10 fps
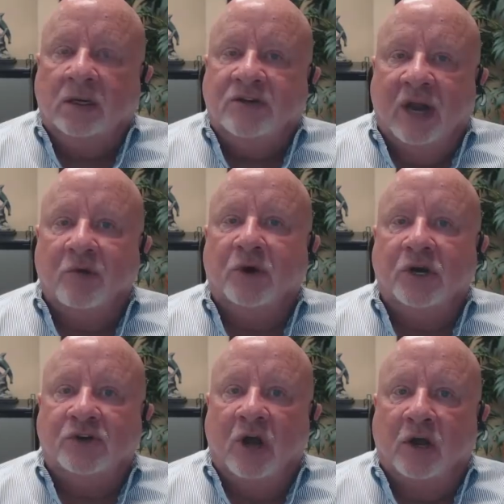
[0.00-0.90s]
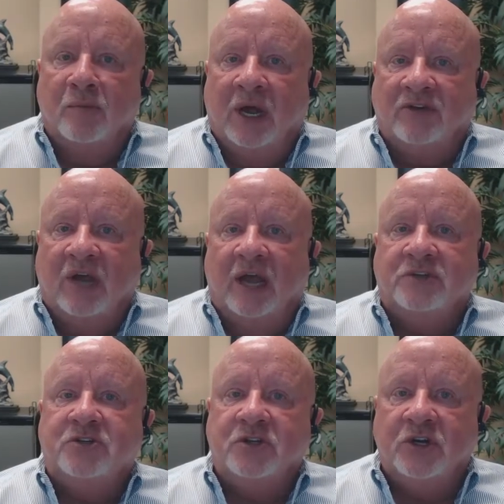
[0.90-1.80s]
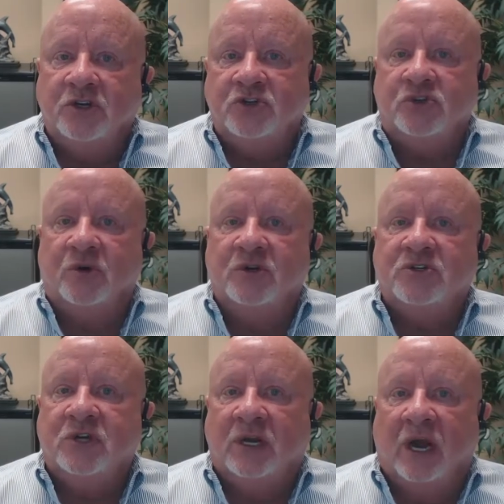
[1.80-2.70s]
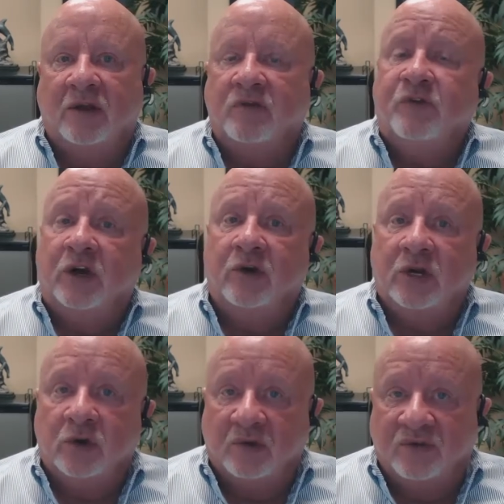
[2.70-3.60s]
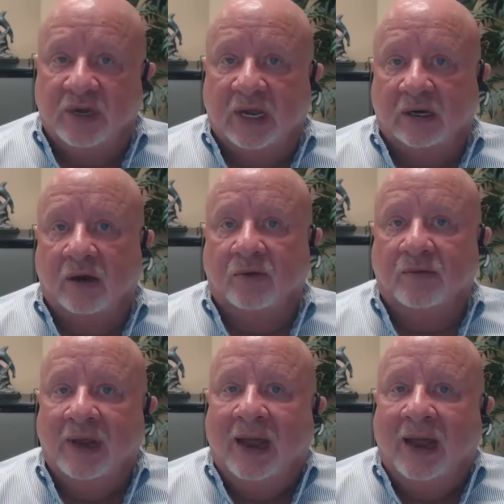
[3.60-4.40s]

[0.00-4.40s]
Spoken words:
Today we're going to talk about taxes and insurance and how they figure into a VA loan.